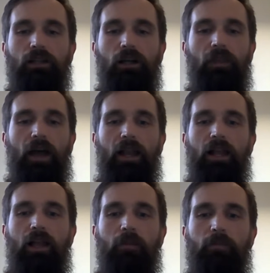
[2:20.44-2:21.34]
on that,
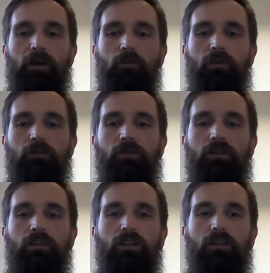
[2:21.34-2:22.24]
but we
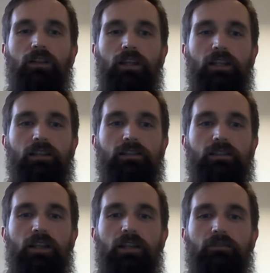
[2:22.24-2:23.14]
will look at the
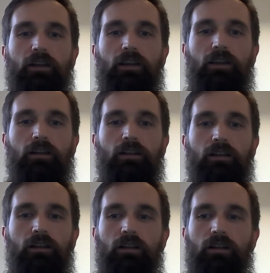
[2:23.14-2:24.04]
study right here.